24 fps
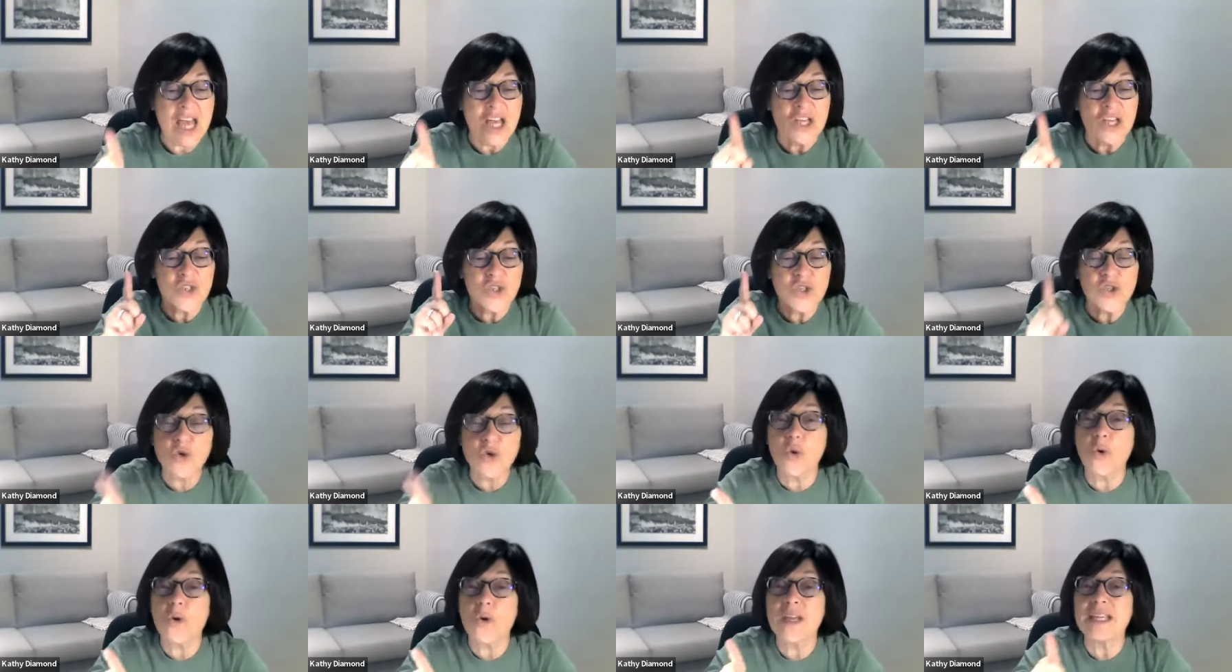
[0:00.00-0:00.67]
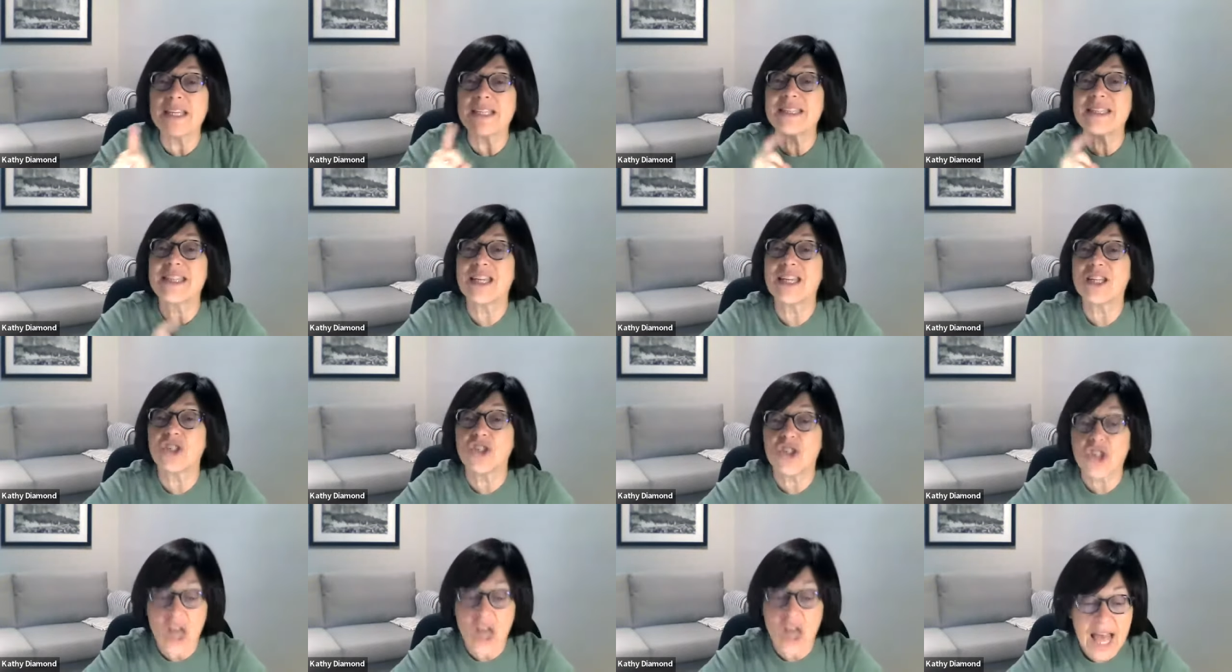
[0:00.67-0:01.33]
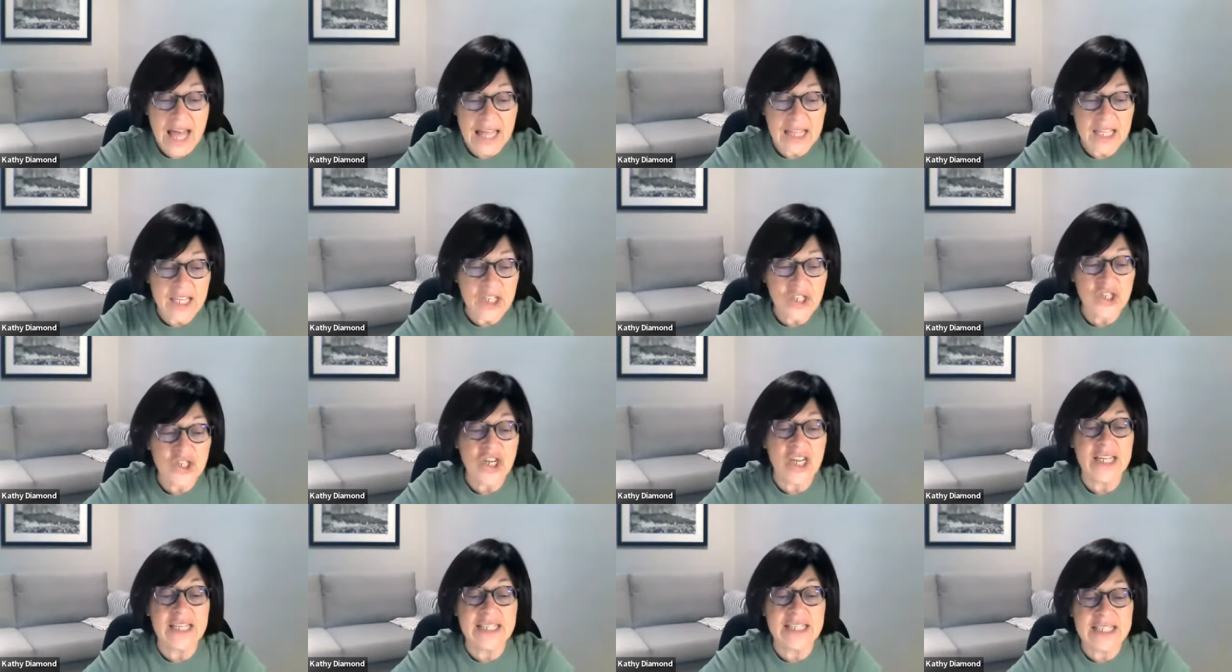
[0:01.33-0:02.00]
stories that
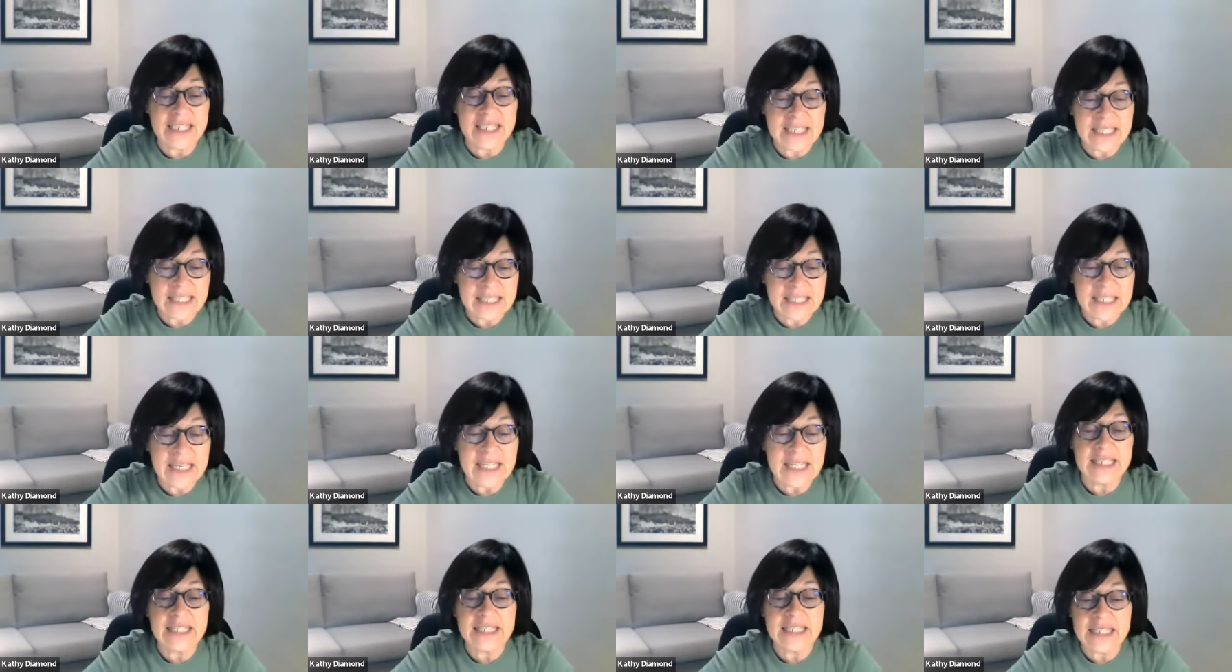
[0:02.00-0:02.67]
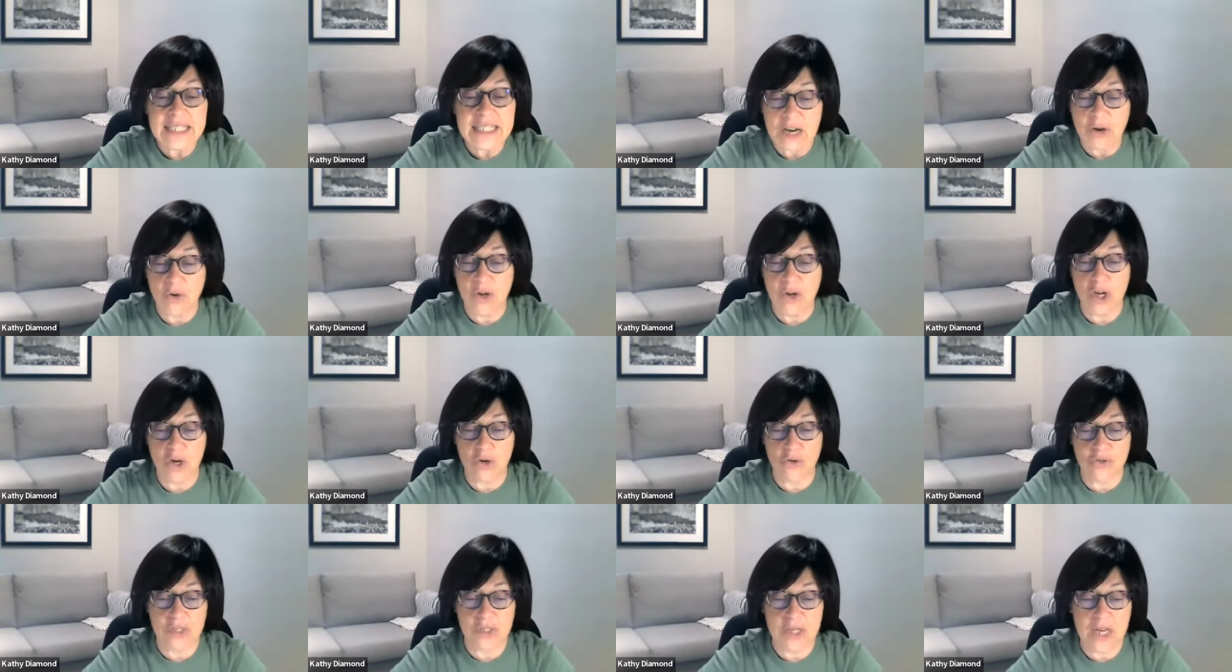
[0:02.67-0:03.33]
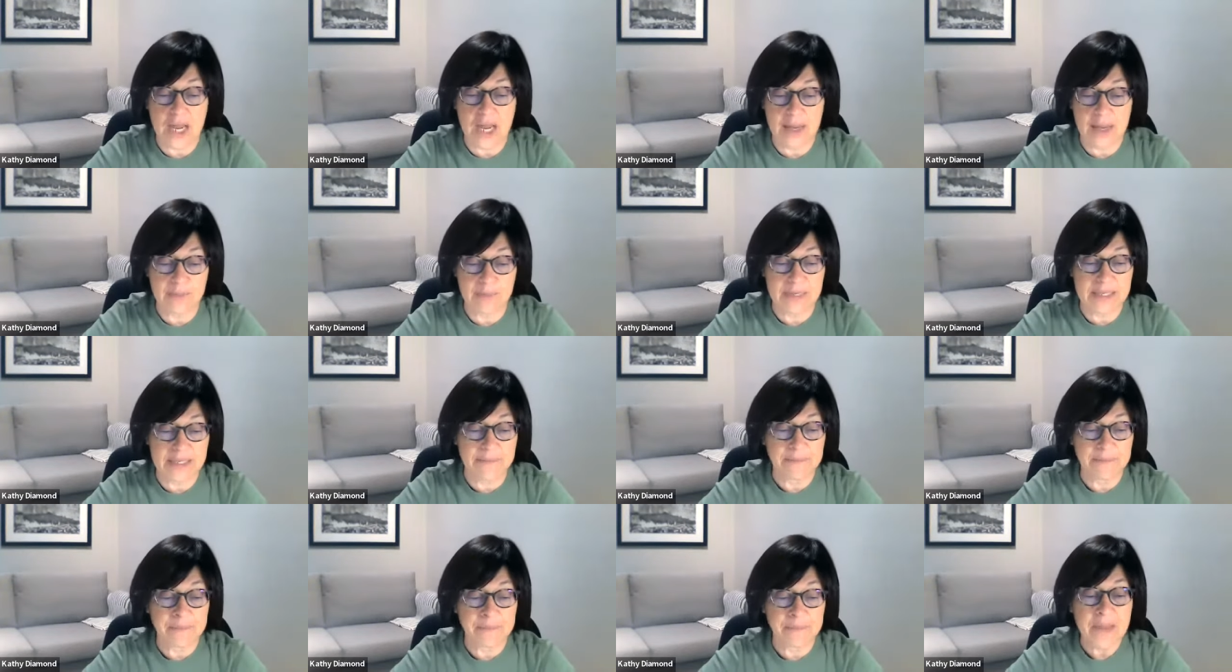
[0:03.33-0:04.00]
challenge existing
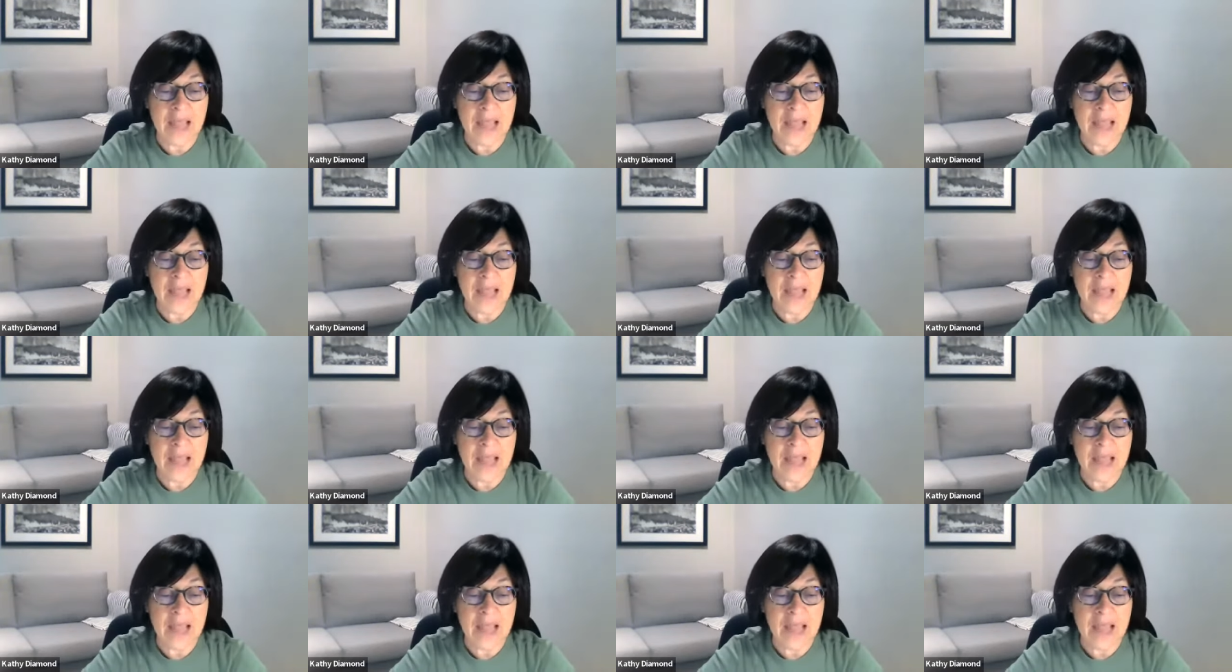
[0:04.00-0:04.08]
stereotypes.